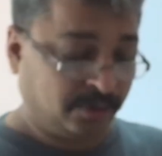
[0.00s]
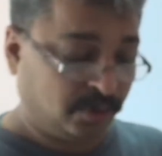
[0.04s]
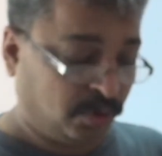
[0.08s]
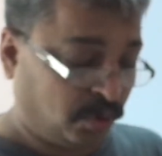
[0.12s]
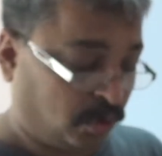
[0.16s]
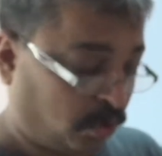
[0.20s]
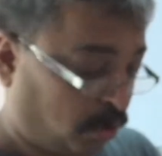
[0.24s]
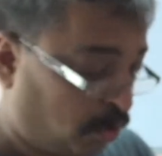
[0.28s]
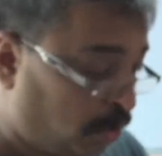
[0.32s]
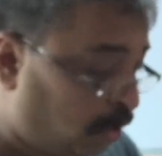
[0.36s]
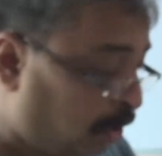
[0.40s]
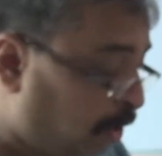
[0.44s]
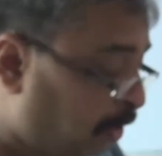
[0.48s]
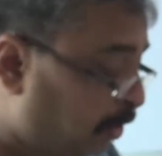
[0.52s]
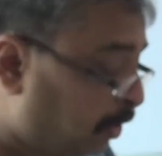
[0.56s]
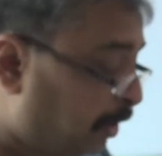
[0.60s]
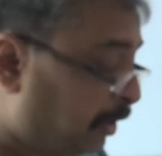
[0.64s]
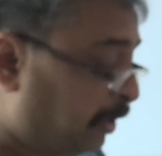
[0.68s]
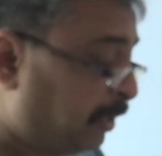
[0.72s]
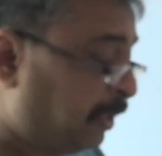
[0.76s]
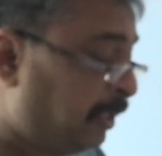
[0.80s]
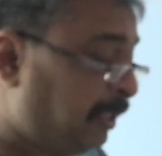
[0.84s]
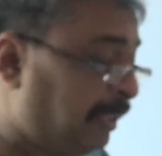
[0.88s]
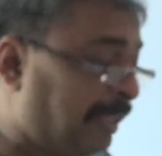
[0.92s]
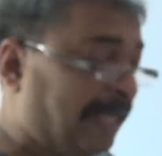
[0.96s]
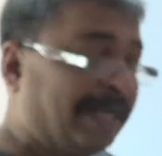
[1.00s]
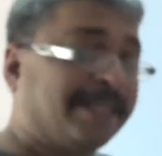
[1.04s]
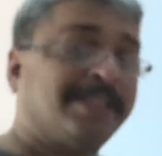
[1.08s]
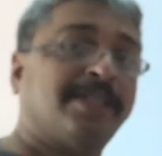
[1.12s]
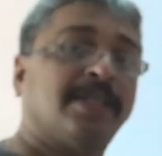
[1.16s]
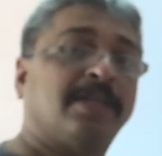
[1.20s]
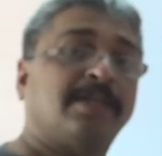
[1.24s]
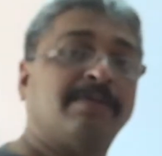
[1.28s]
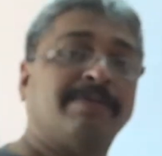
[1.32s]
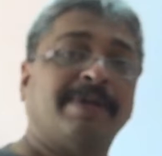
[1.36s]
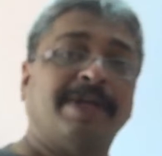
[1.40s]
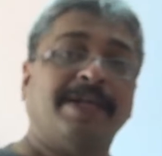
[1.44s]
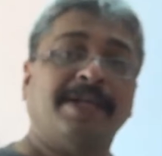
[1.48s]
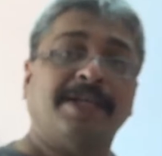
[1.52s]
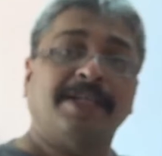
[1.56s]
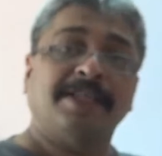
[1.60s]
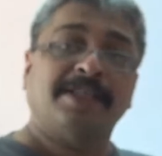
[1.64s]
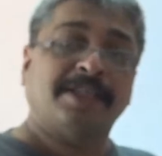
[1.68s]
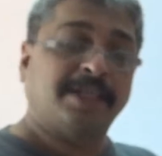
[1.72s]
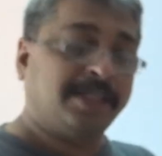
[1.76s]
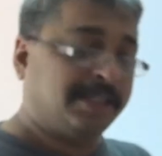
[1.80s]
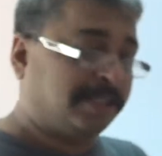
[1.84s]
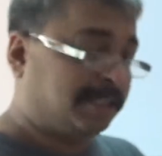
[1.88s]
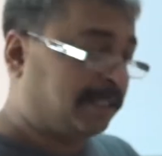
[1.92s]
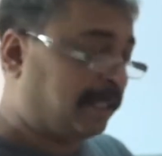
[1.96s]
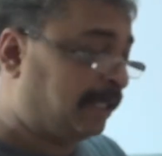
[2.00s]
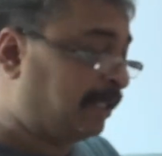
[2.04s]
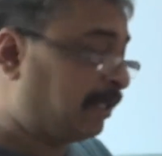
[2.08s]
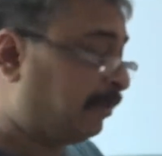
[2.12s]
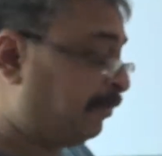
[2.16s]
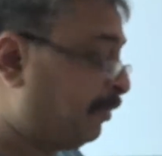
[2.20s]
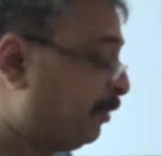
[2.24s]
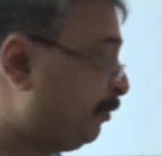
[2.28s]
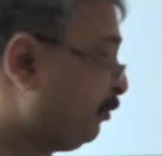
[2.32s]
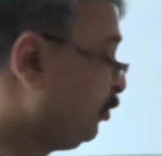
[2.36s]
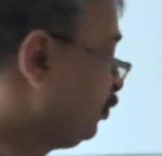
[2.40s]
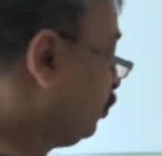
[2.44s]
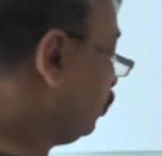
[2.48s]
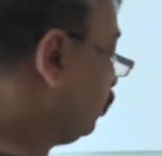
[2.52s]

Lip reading: So in lecture 23, straight away we